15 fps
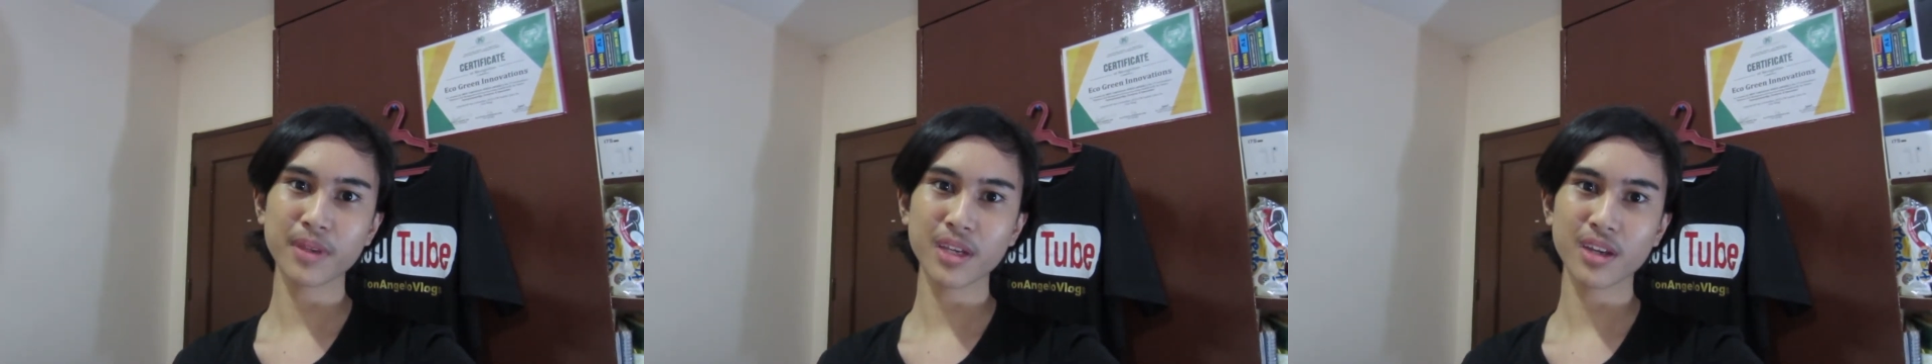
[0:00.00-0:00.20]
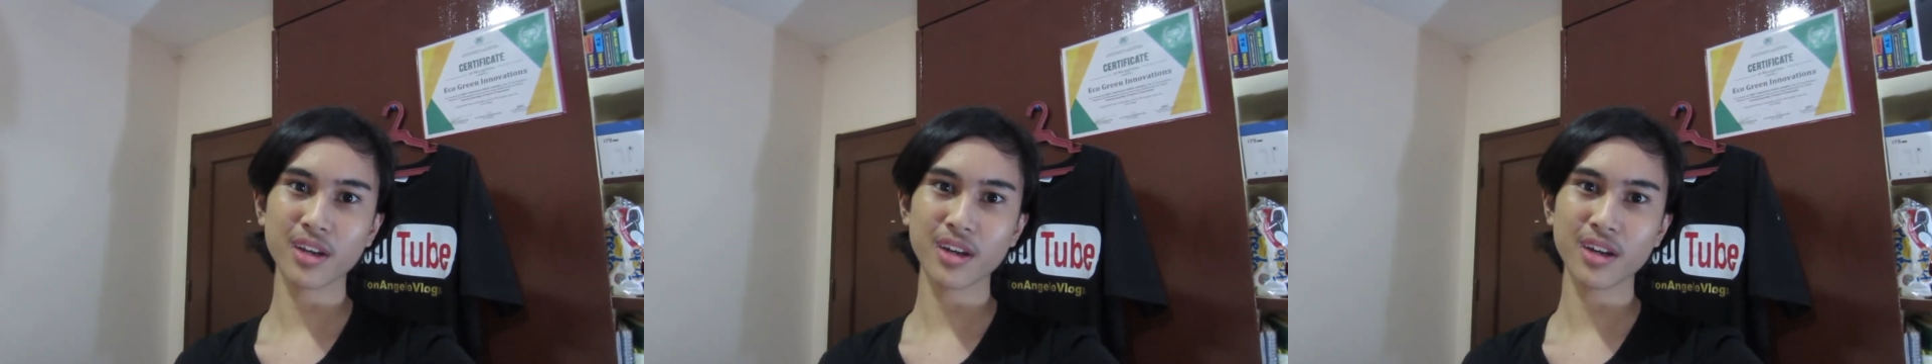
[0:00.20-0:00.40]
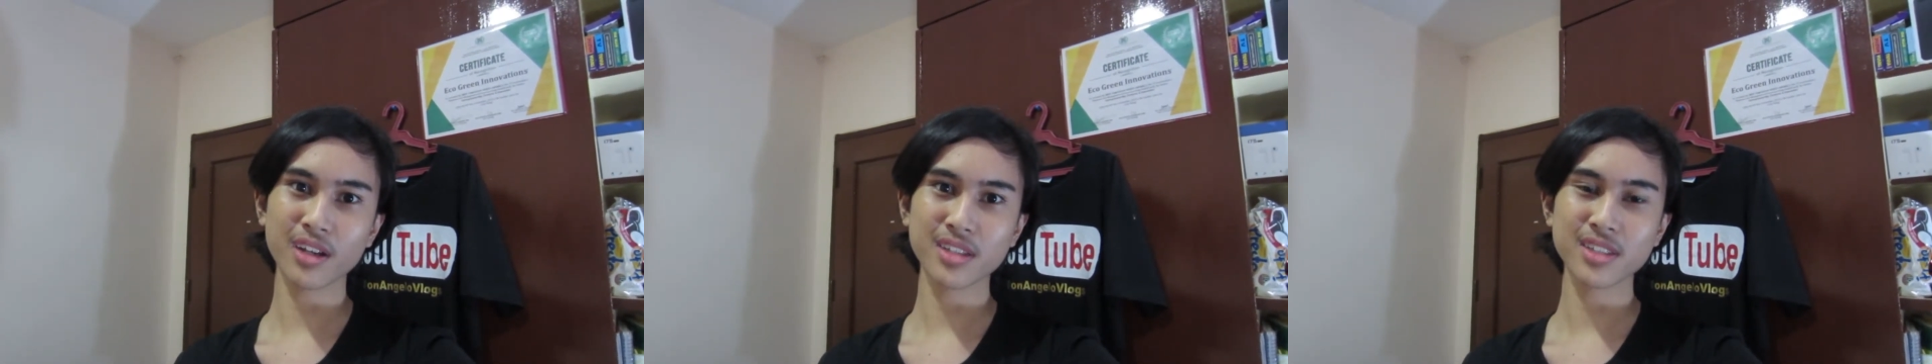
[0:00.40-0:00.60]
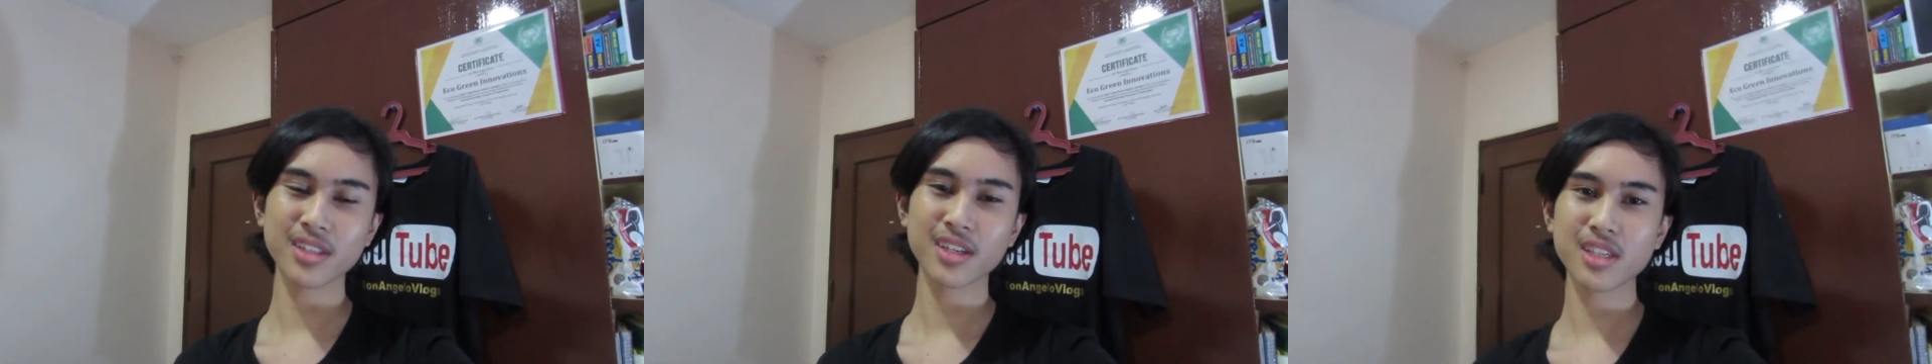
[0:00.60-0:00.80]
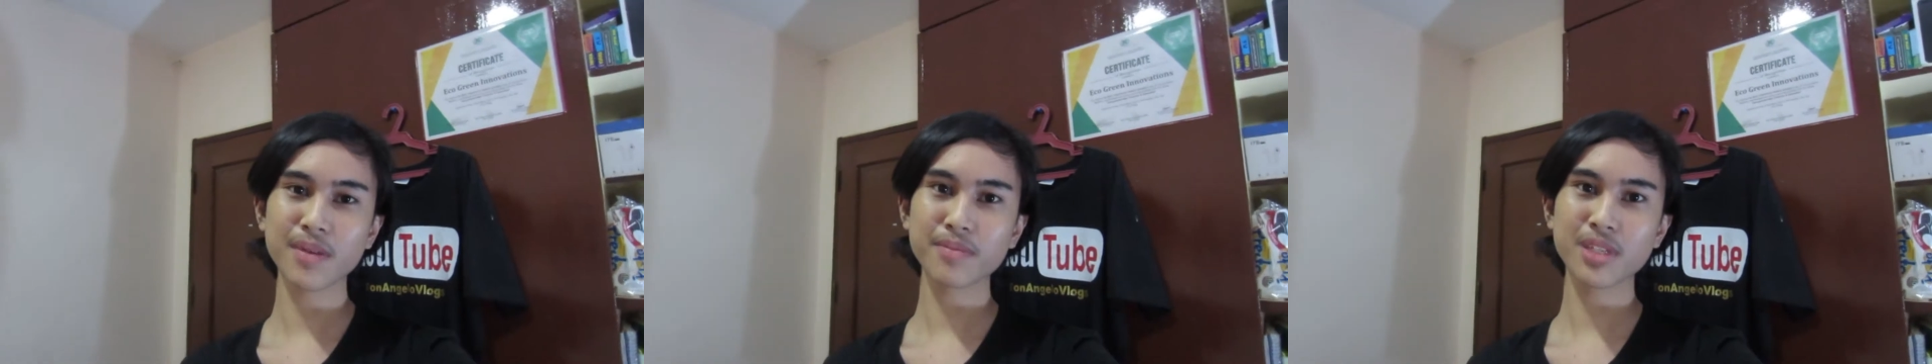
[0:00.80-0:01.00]
because
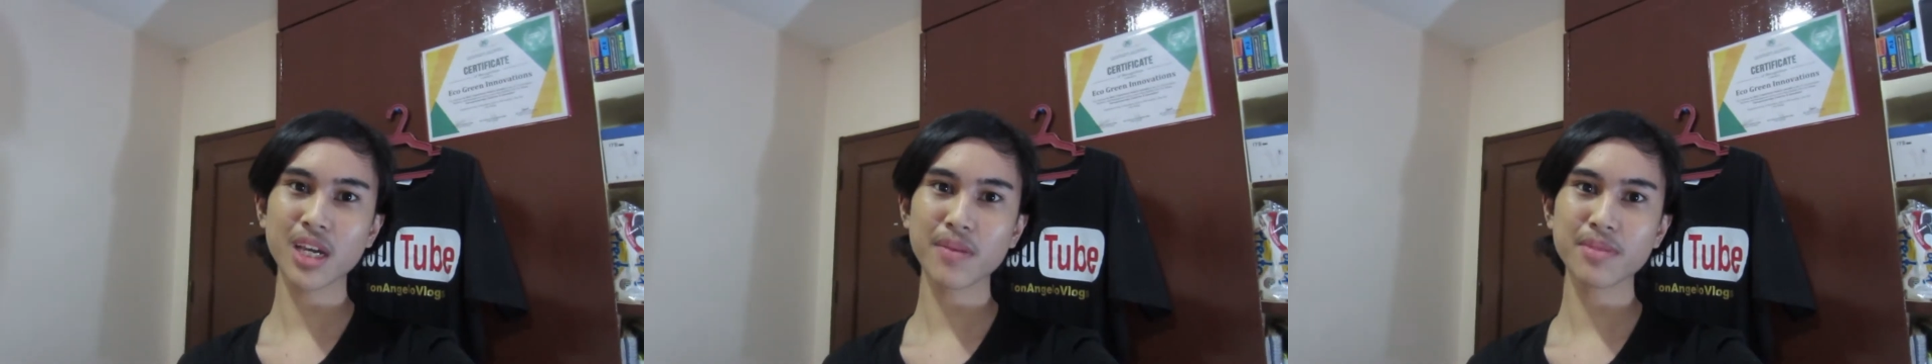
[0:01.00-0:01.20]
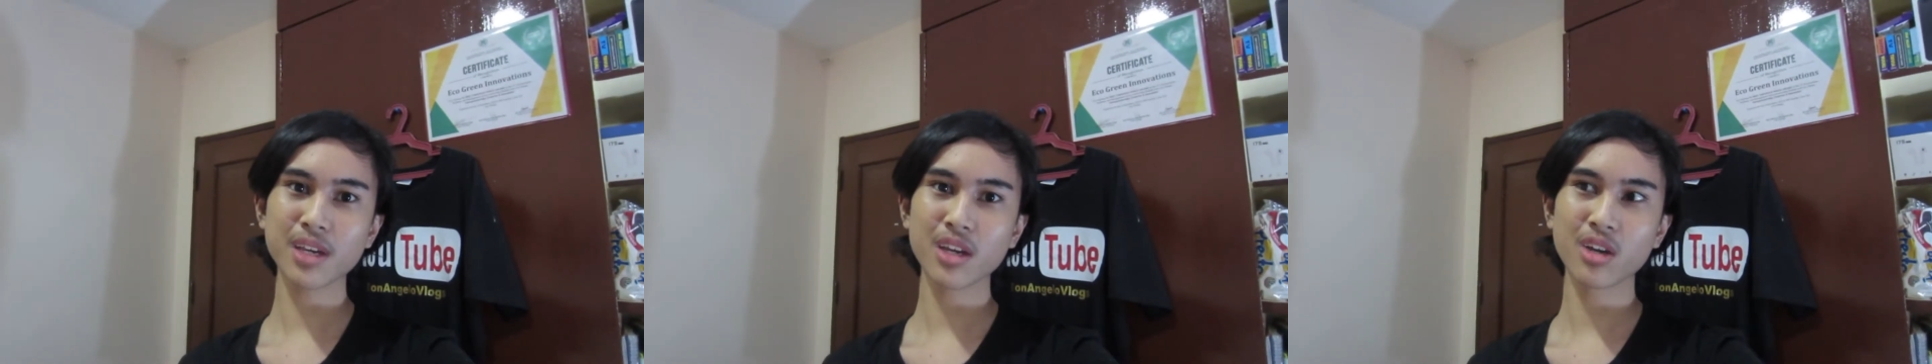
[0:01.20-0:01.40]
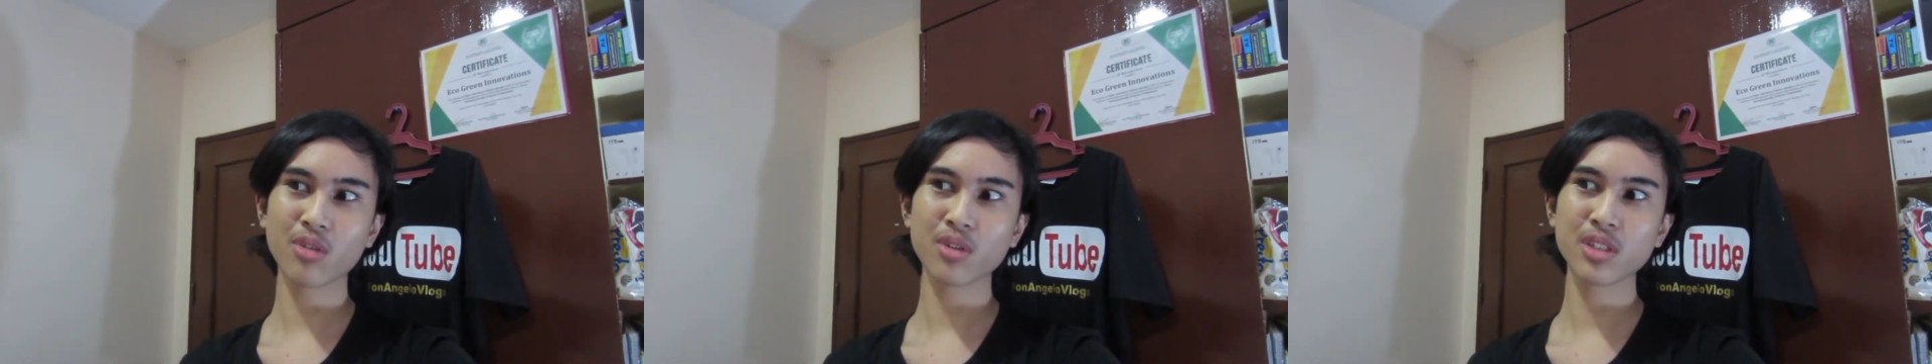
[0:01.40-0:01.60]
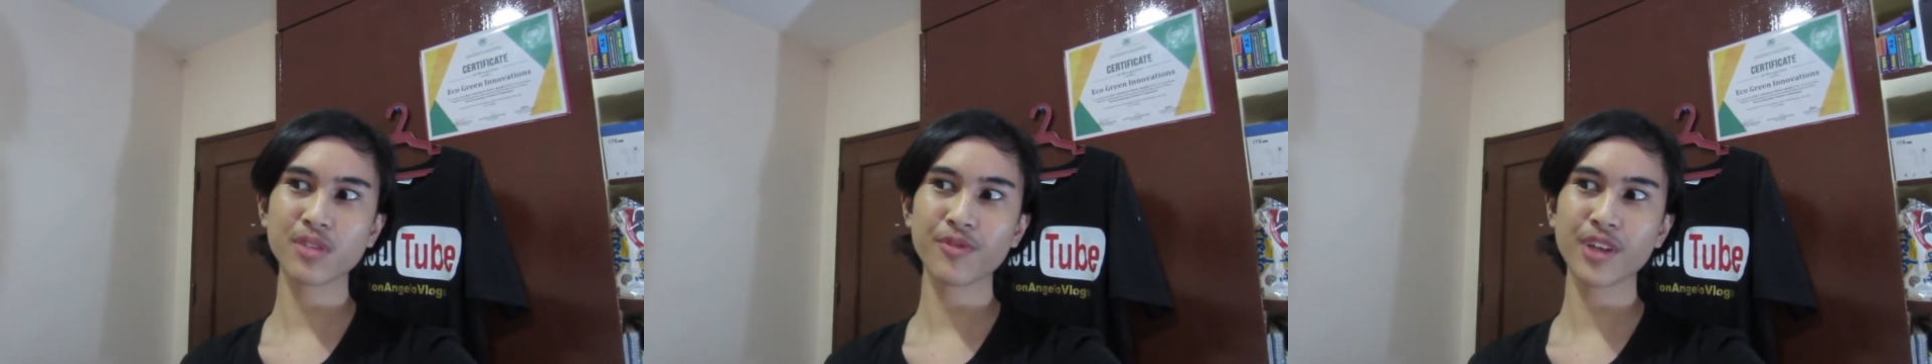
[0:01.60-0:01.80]
sometimes I always